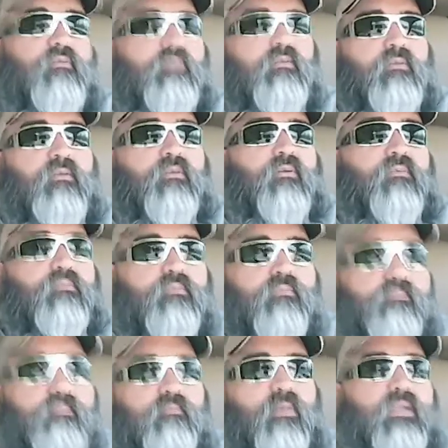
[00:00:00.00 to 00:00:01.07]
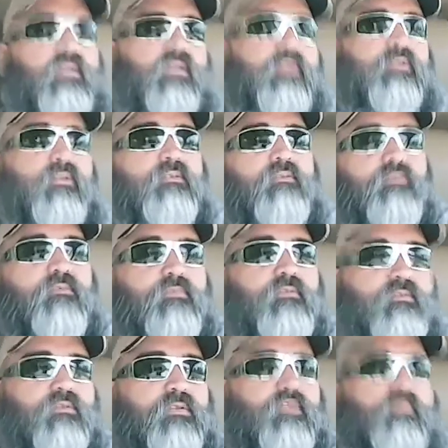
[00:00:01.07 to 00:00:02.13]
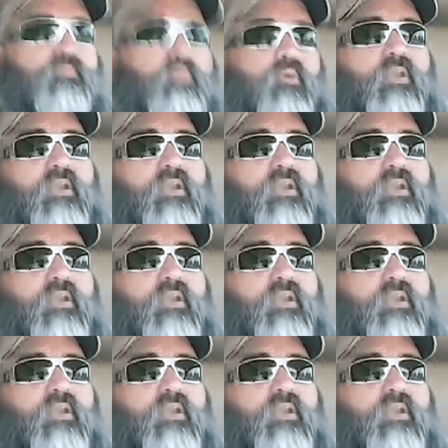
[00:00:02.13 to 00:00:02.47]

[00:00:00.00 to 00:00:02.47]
you know, back again to the point at